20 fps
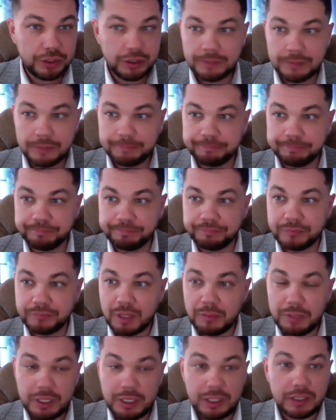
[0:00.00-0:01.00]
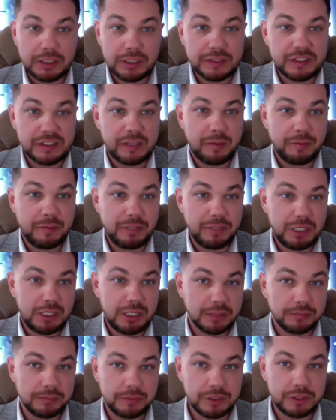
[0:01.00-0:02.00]
This is very good.
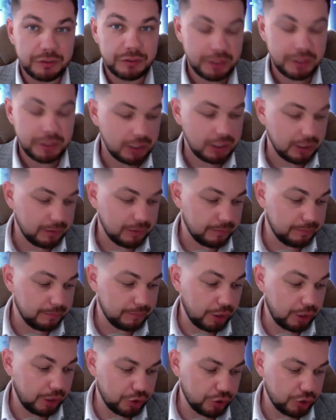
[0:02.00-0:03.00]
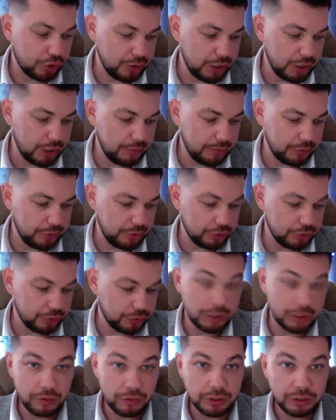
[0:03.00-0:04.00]
It means that we are indeed
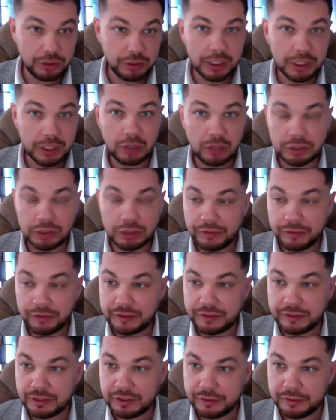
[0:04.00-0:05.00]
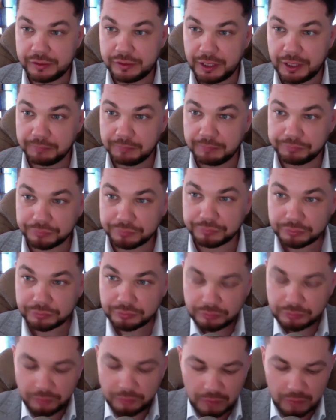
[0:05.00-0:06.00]
a huge international crowd
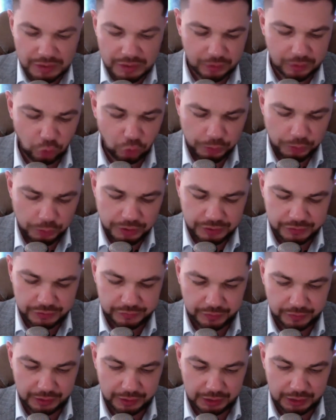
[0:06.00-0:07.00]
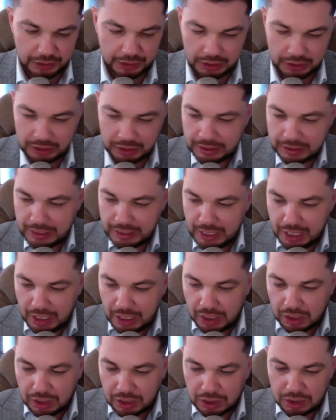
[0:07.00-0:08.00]
investing community.
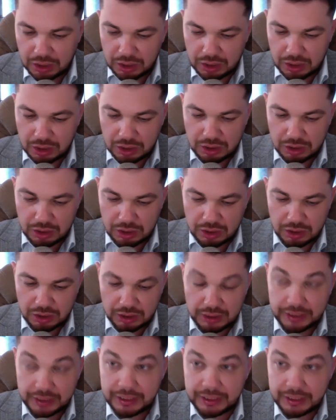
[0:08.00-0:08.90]
And